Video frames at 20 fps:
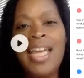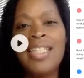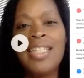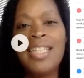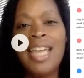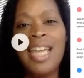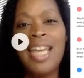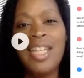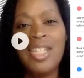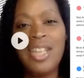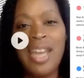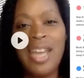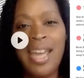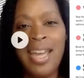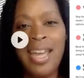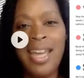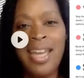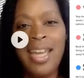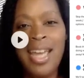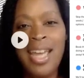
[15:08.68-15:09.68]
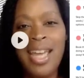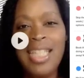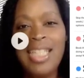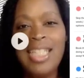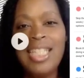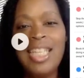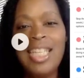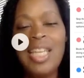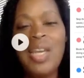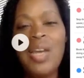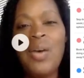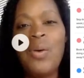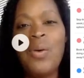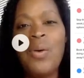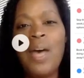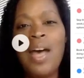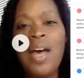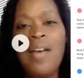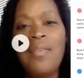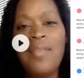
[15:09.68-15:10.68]
You
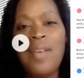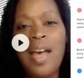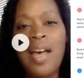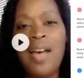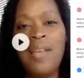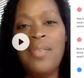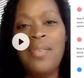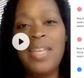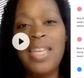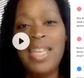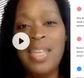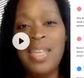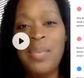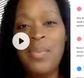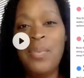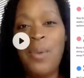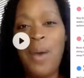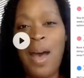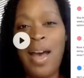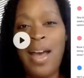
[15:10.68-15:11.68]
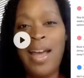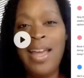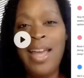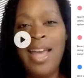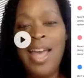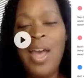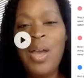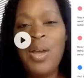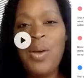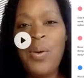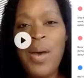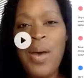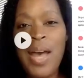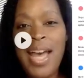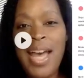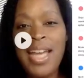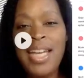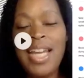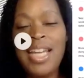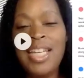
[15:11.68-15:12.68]
know, I could say
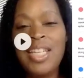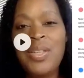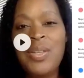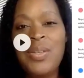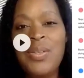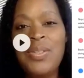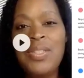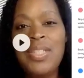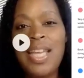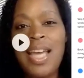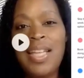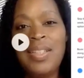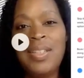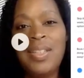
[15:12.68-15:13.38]
more